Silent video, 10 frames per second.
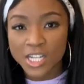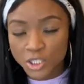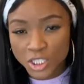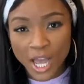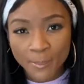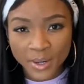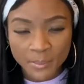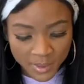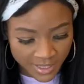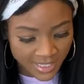chop it up
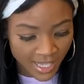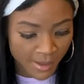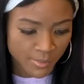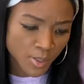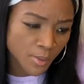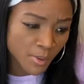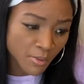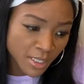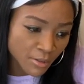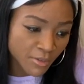all the time. So it'd be
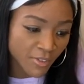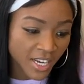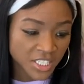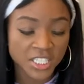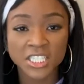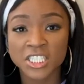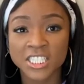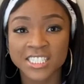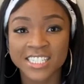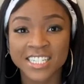really refreshing
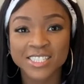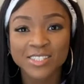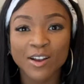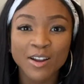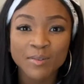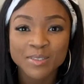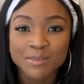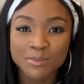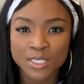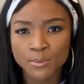just to get started with some
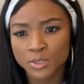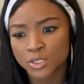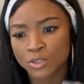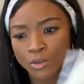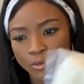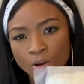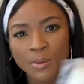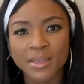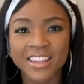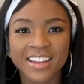chips and just throw them
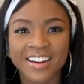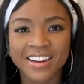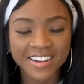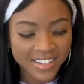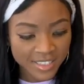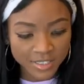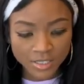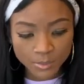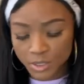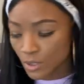in there. This is
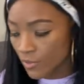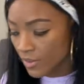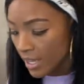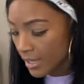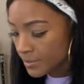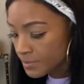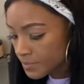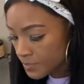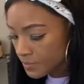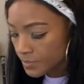gonna be so fun.
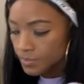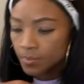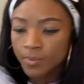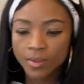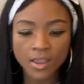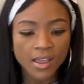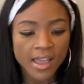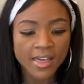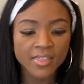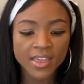
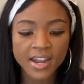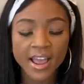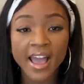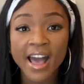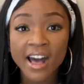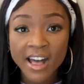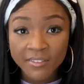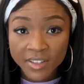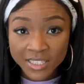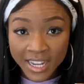And then I
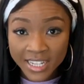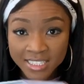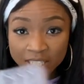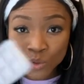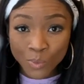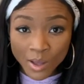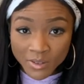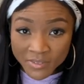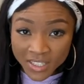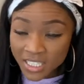have, like I said, 12
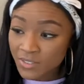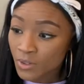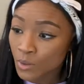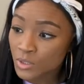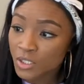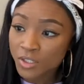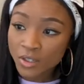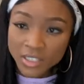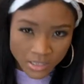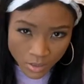of these folks, you know,
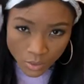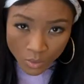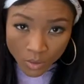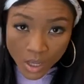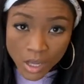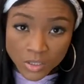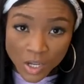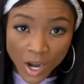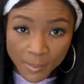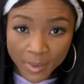these little
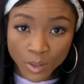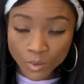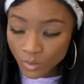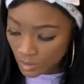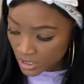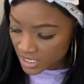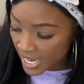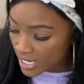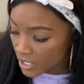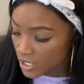tart melt
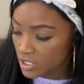containers.